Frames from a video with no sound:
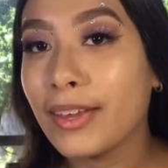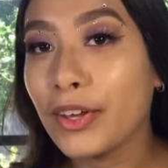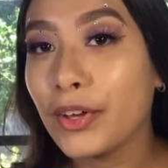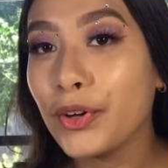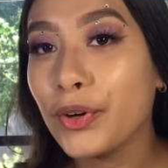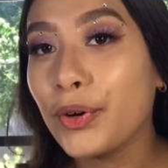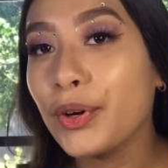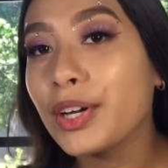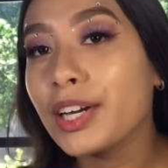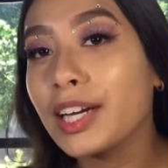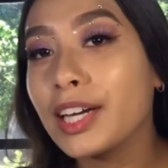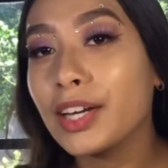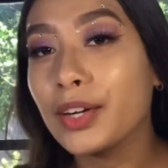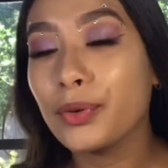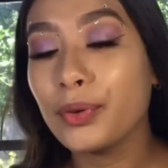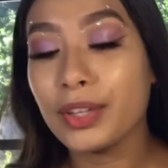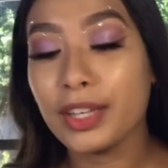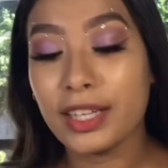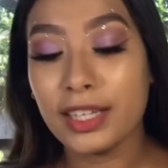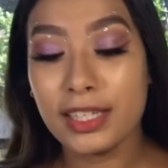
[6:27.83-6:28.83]
Going in
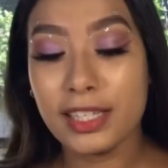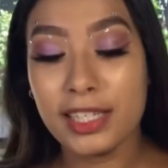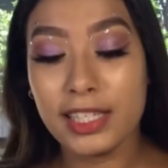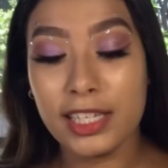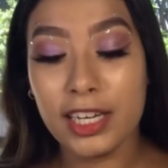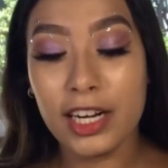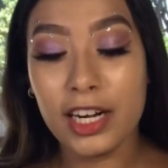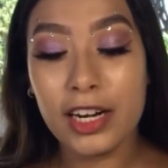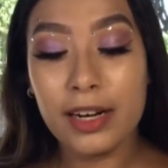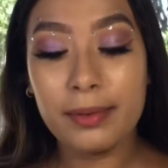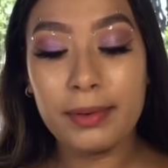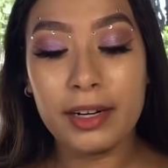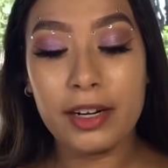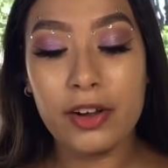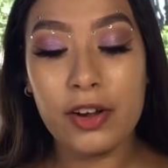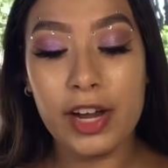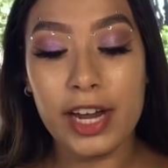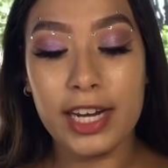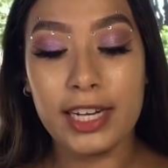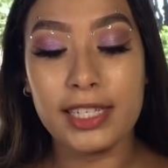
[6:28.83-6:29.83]
with concealer, I'm going to
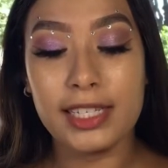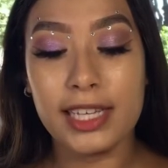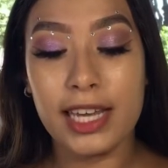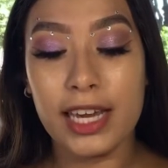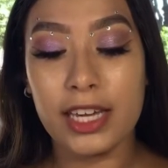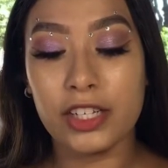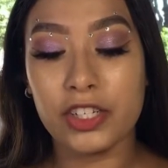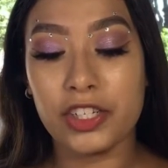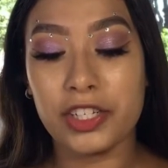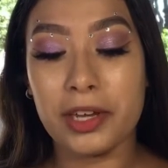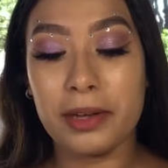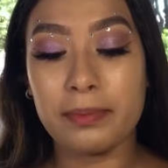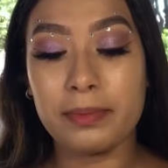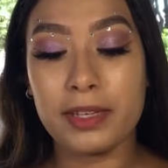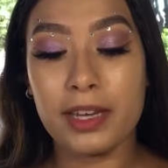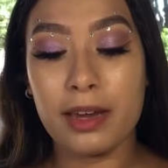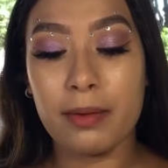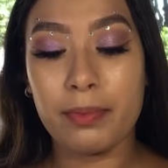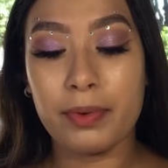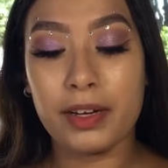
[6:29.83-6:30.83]
go ahead and take Shape
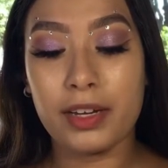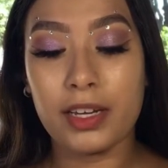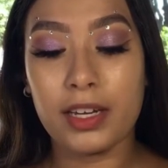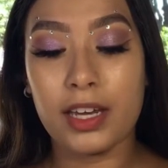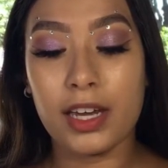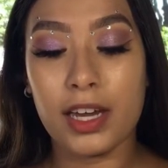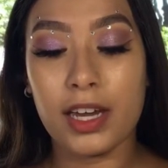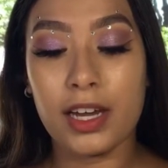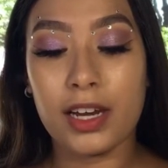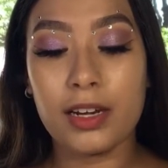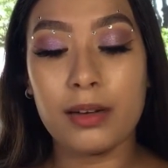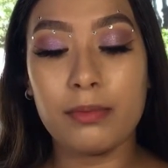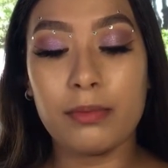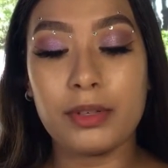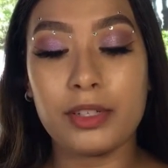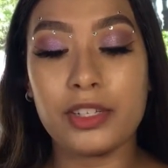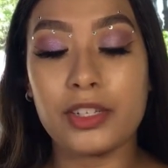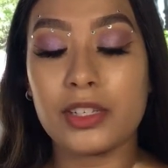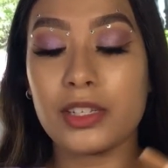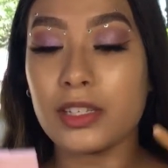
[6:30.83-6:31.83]
Tape again,
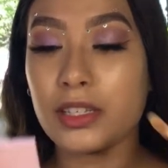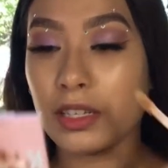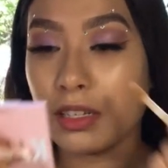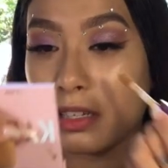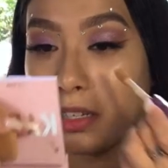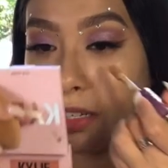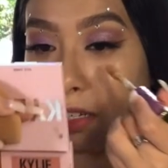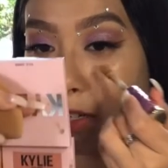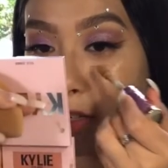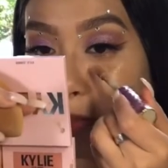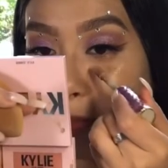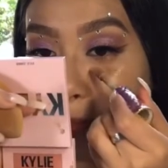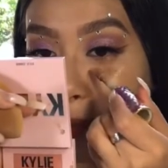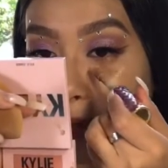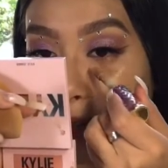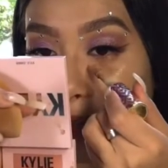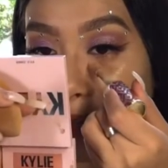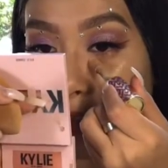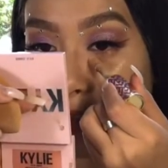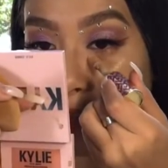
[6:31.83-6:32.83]
but just a little
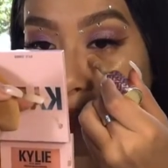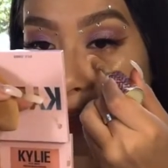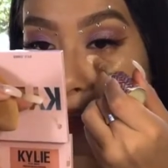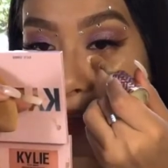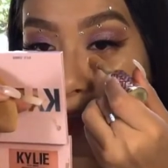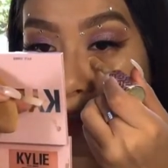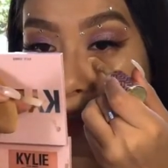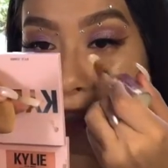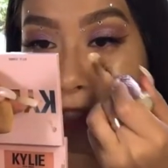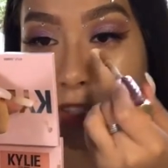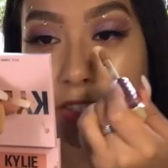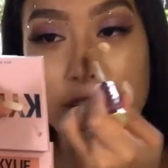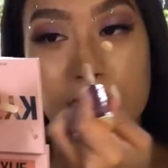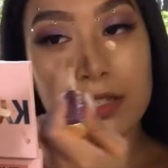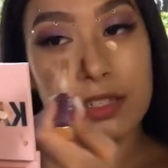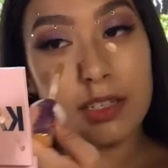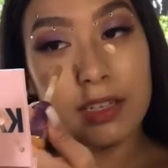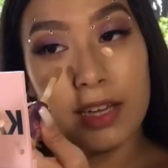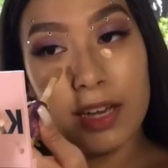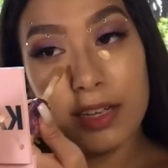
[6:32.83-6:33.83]
bit, just
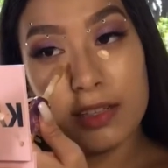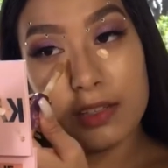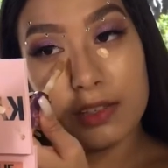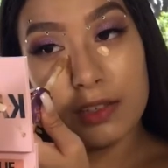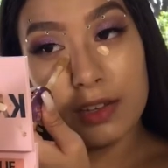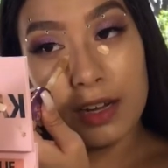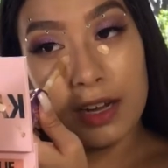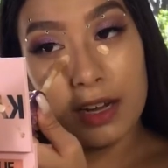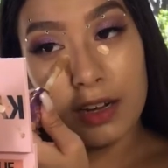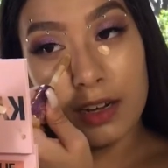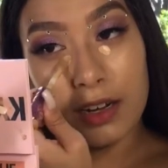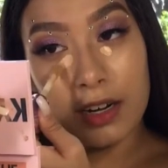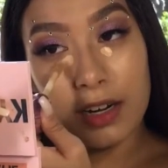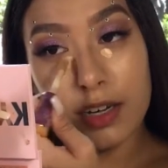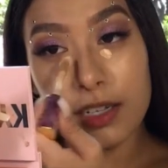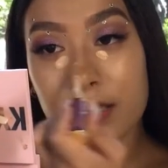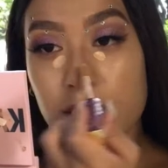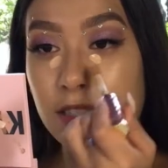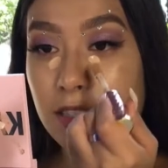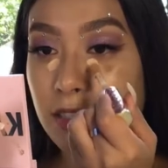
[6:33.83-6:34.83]
to cancel out
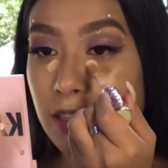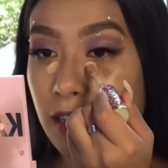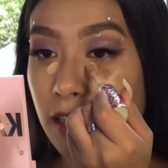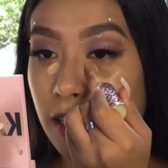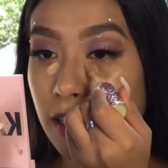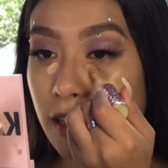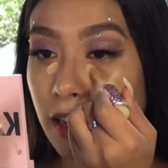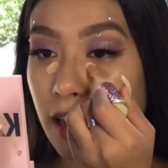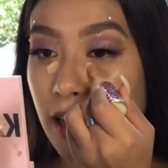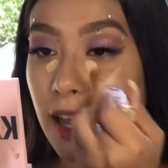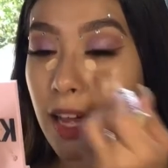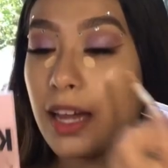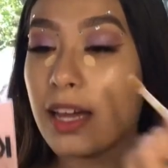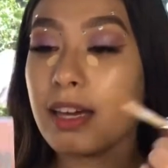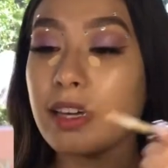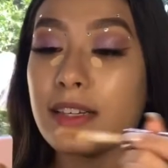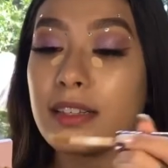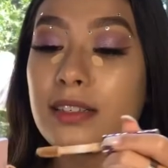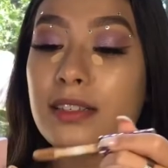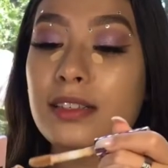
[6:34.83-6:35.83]
our dark
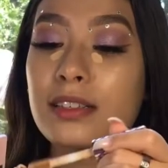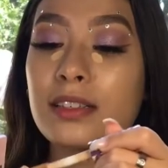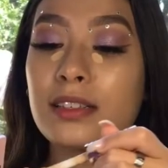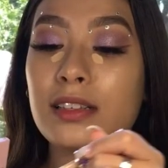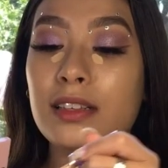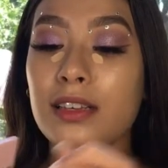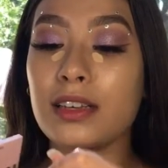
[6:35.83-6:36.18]
eyes.